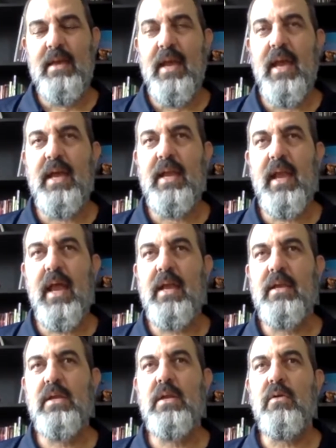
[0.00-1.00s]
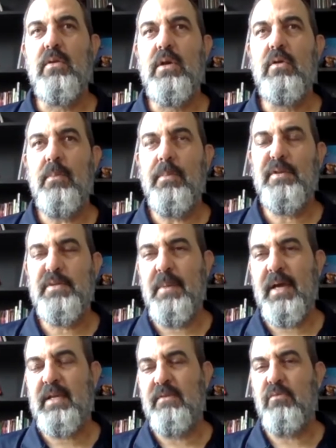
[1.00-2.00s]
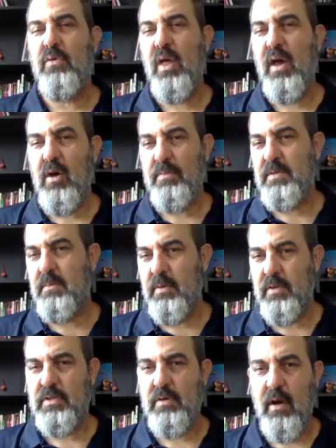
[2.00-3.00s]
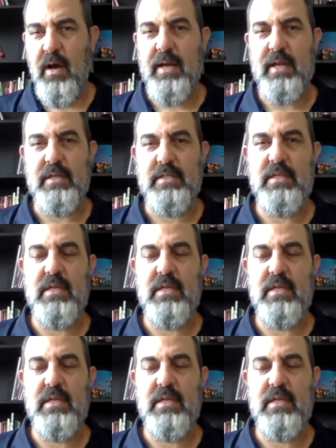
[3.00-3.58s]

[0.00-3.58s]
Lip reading: And your perspective will help to build your audience.